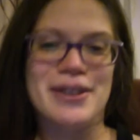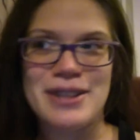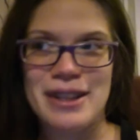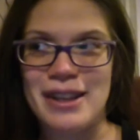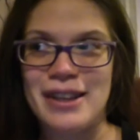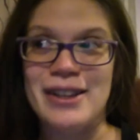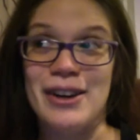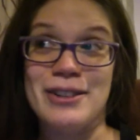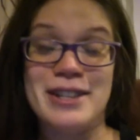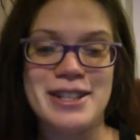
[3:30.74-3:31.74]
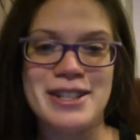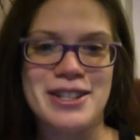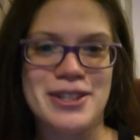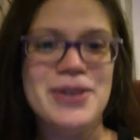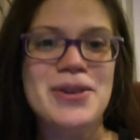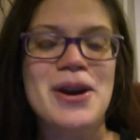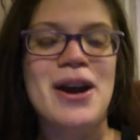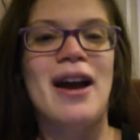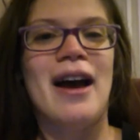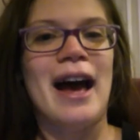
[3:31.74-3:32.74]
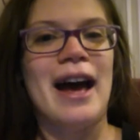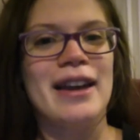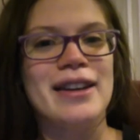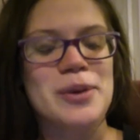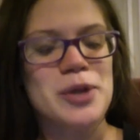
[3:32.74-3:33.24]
to the Oregon Zoo, and it was